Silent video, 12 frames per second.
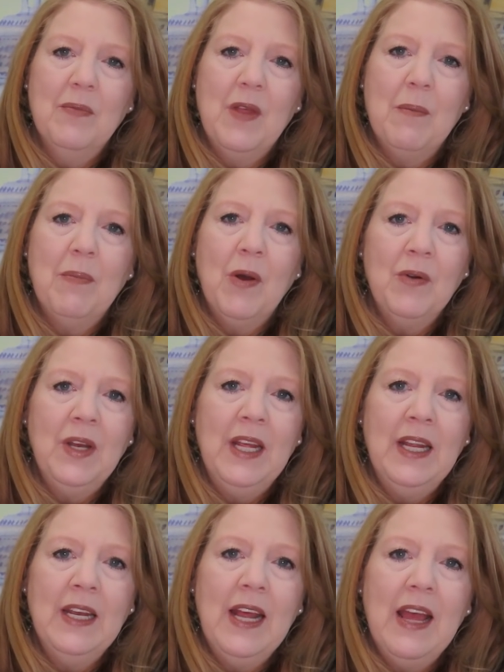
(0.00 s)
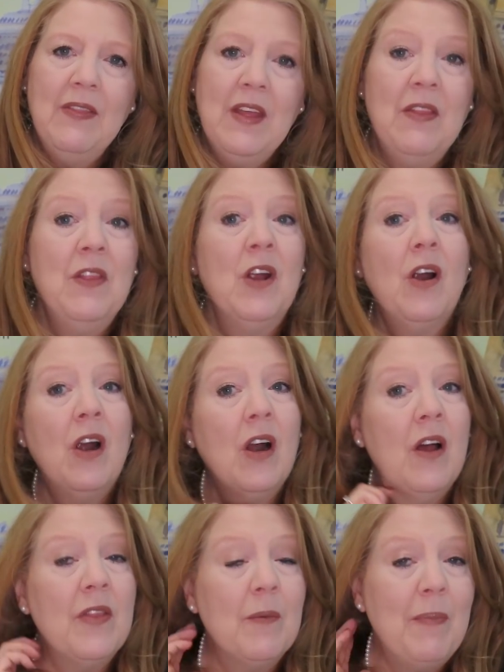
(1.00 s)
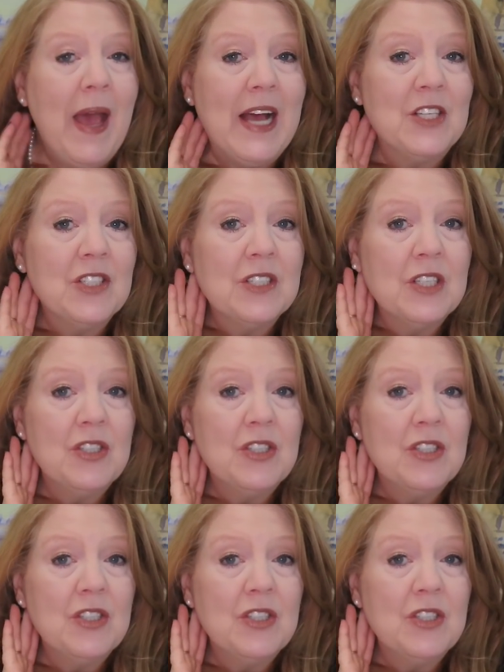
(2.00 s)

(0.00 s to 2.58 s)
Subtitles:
the boning, and then there are all the patches